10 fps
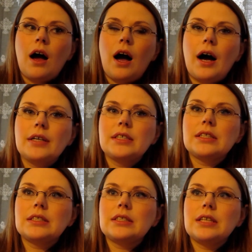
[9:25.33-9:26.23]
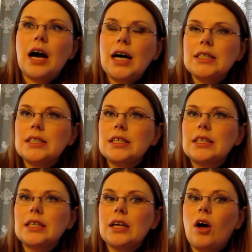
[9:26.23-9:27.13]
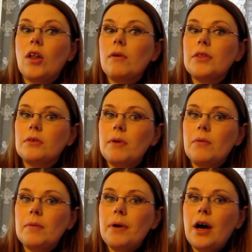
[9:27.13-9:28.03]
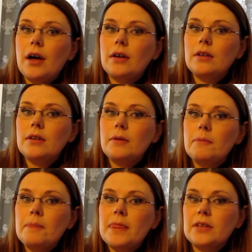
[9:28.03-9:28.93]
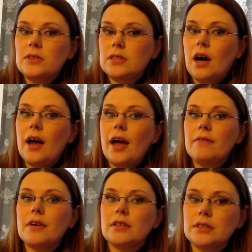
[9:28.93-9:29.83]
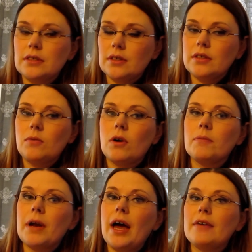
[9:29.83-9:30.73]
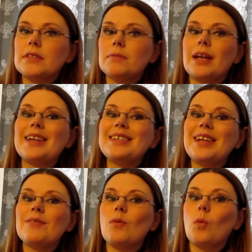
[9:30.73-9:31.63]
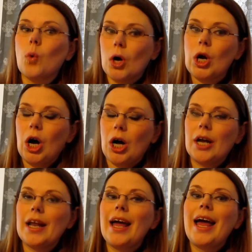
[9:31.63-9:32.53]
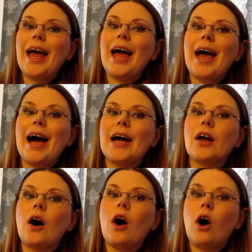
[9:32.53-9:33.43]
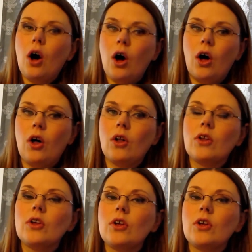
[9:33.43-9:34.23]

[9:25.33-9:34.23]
I did not get all the way through my whip pile. As you saw, I have there still in work, but I have some that I didn't even work on at all